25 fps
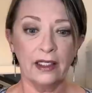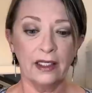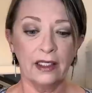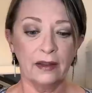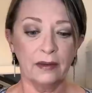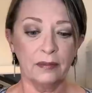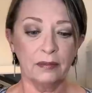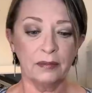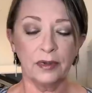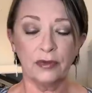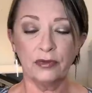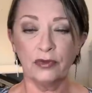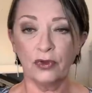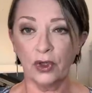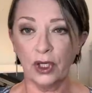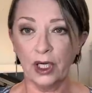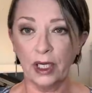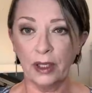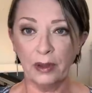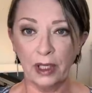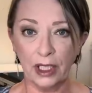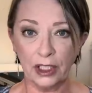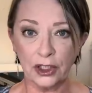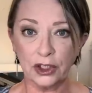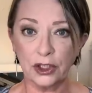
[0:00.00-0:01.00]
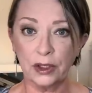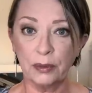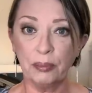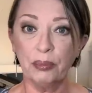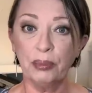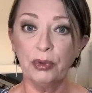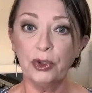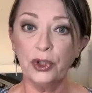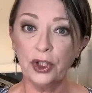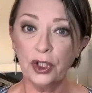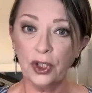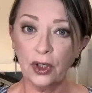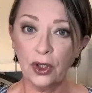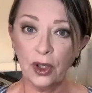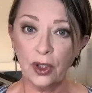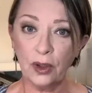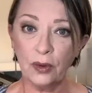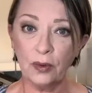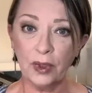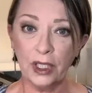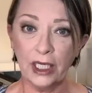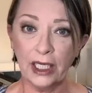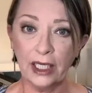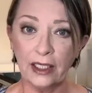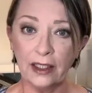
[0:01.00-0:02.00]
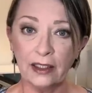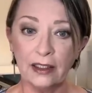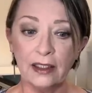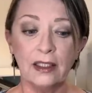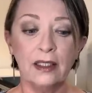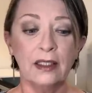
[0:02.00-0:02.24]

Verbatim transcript: And before I actually put it all away,